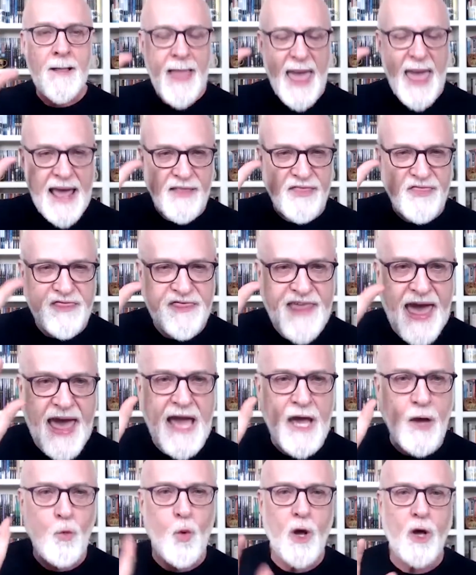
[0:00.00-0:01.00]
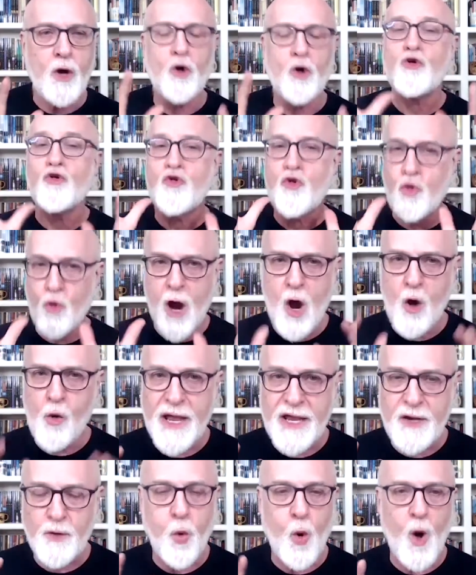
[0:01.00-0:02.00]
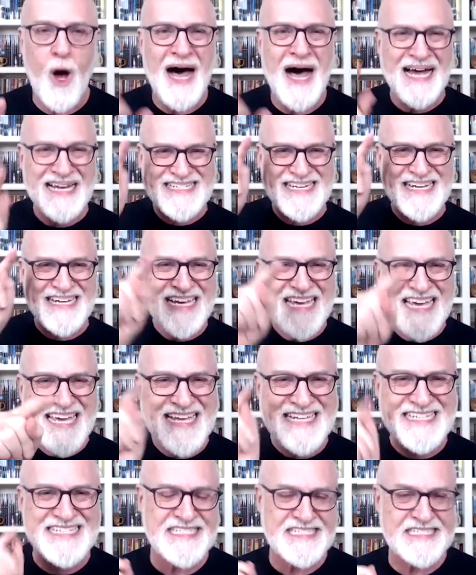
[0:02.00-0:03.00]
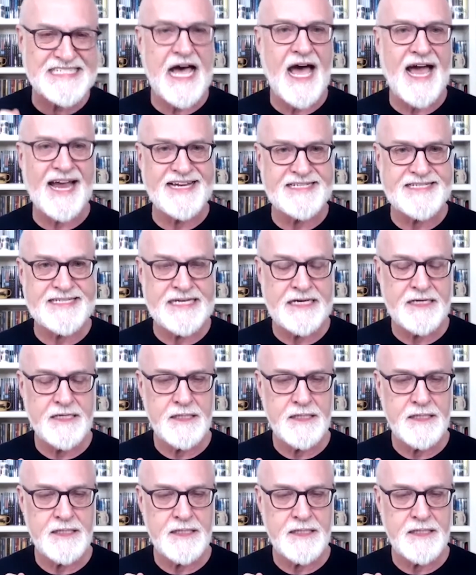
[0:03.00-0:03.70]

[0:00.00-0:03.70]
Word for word: and they will grow in what? Insight,